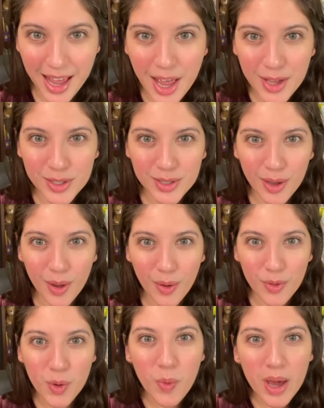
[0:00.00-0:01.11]
So
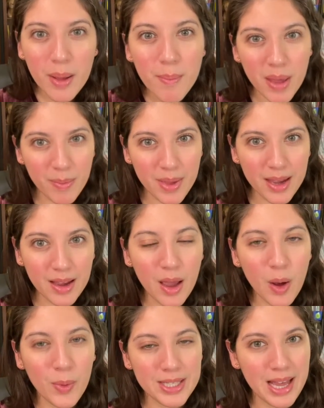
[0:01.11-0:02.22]
you want to mimic
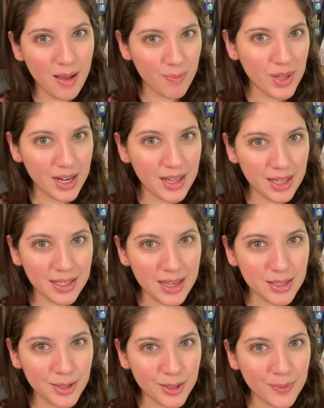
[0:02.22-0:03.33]
what's happening in the
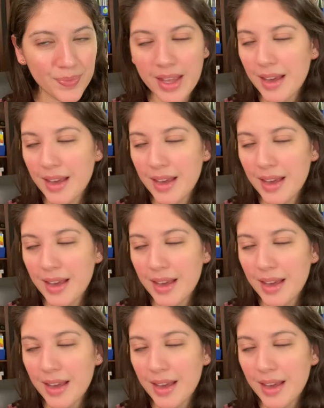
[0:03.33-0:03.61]
classroom.